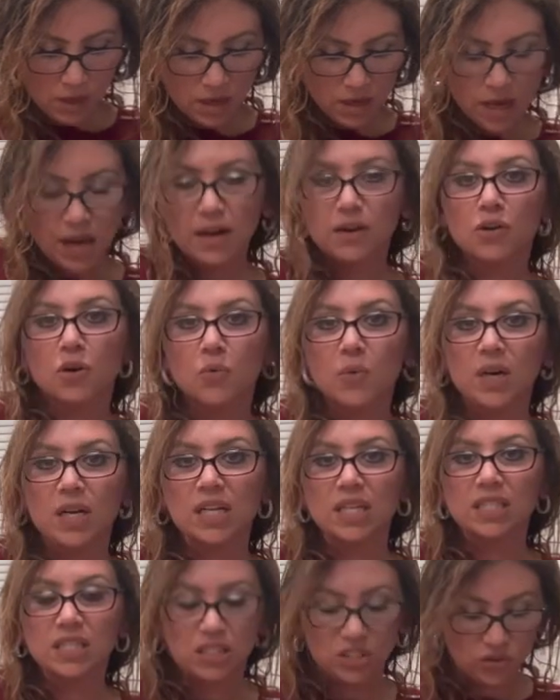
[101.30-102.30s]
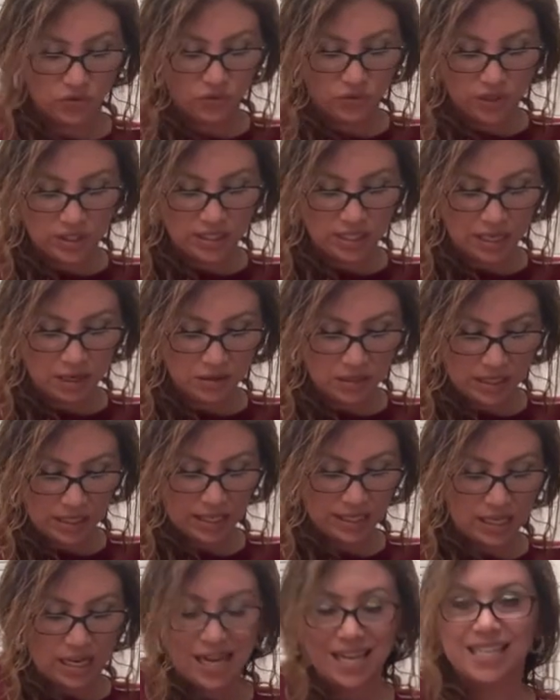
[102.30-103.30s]
I don't know what it is, it's freezing
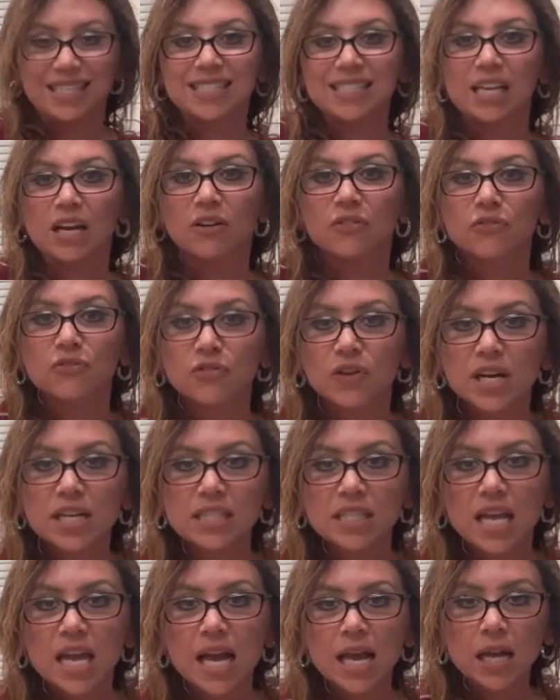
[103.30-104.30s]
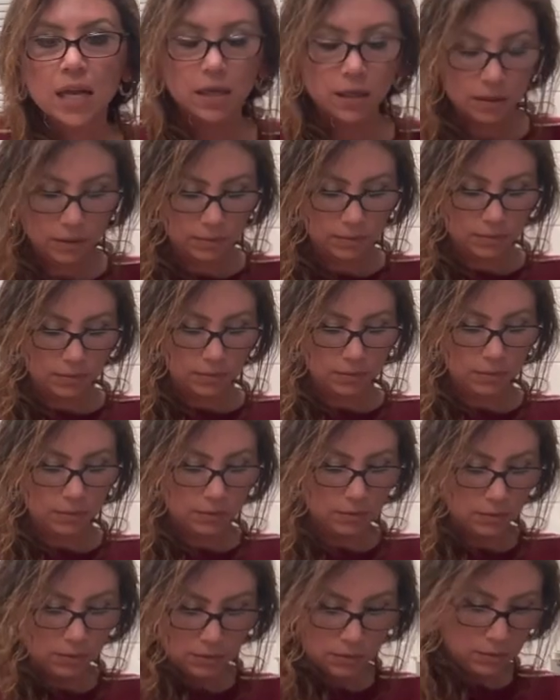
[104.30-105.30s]
outside, guys.
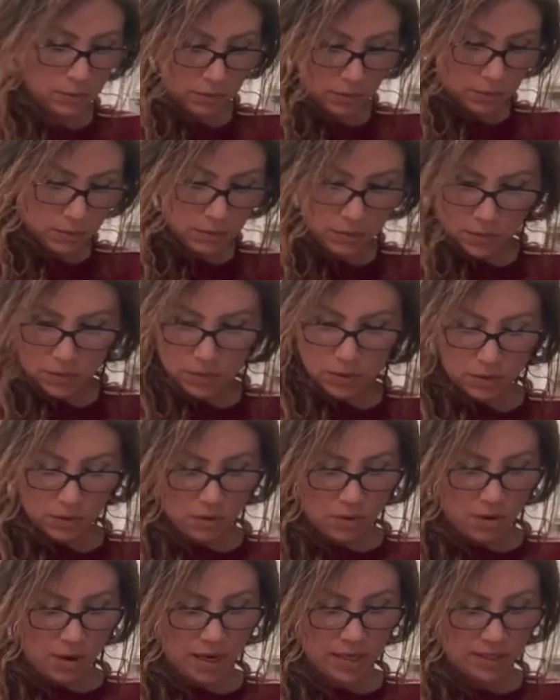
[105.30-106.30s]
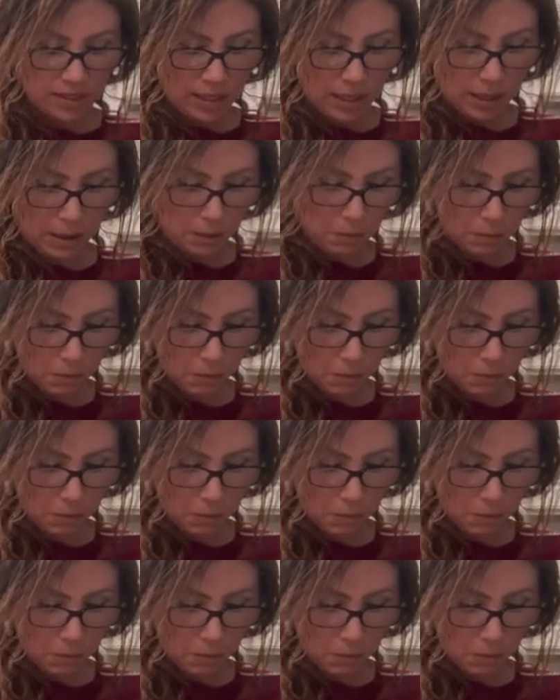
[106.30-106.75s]
Freezing! Crazy.